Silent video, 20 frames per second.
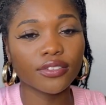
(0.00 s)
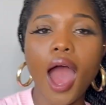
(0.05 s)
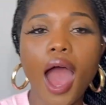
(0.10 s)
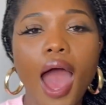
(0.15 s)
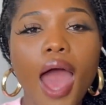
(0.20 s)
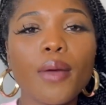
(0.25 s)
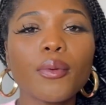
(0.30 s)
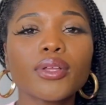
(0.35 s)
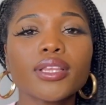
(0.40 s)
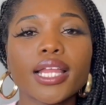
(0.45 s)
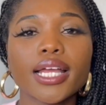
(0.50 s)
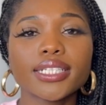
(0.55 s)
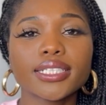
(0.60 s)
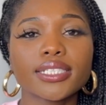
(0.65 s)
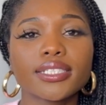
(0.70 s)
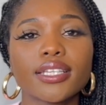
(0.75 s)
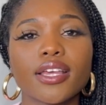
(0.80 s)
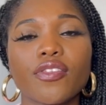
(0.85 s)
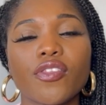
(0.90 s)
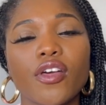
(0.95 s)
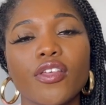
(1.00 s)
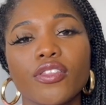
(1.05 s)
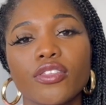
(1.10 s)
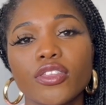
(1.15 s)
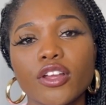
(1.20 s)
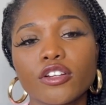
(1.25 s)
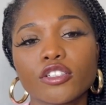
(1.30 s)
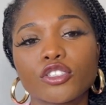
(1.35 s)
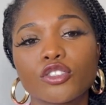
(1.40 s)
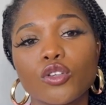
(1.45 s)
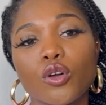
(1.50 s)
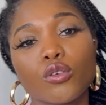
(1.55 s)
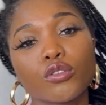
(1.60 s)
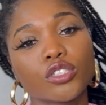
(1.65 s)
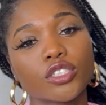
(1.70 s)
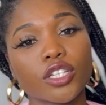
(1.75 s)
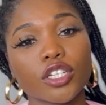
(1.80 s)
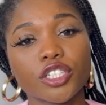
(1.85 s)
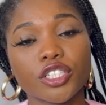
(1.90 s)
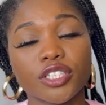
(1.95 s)
I would like to say that there's no
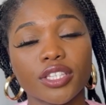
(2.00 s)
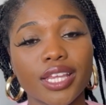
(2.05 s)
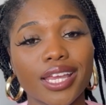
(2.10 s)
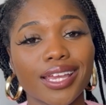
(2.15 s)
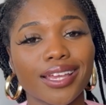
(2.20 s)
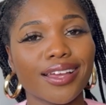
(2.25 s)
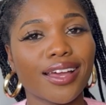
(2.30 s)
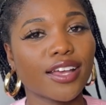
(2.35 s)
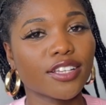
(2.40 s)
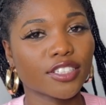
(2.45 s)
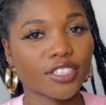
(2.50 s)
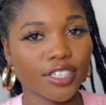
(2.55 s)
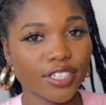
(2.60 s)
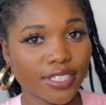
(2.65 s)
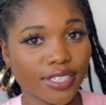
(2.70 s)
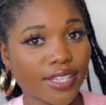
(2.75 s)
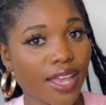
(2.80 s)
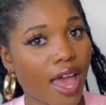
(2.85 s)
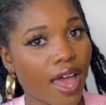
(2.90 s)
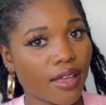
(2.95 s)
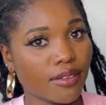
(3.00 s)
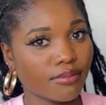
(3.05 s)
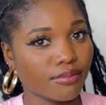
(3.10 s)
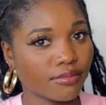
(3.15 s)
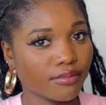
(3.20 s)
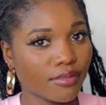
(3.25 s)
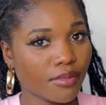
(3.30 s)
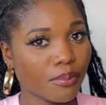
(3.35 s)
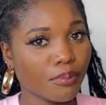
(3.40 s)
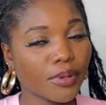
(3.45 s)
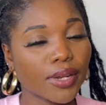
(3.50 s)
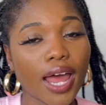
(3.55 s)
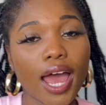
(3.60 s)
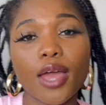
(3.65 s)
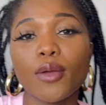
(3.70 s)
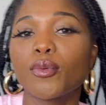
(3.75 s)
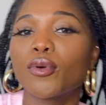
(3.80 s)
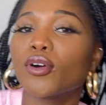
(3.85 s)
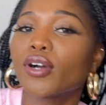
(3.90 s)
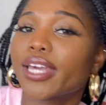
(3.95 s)
such thing as good debt, but I
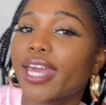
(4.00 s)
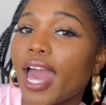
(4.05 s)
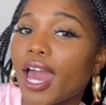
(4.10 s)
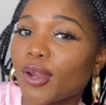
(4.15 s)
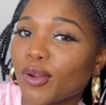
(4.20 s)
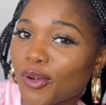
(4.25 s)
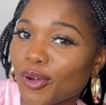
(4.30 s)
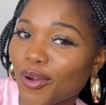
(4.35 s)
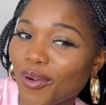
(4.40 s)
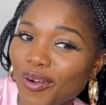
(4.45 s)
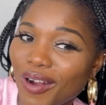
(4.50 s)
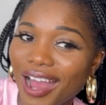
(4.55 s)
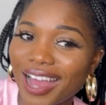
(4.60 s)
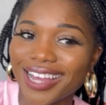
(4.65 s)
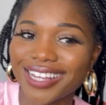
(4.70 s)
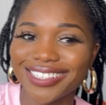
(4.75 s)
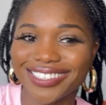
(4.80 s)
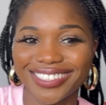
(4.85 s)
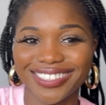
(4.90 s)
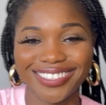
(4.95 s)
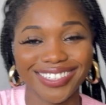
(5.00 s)
will categorize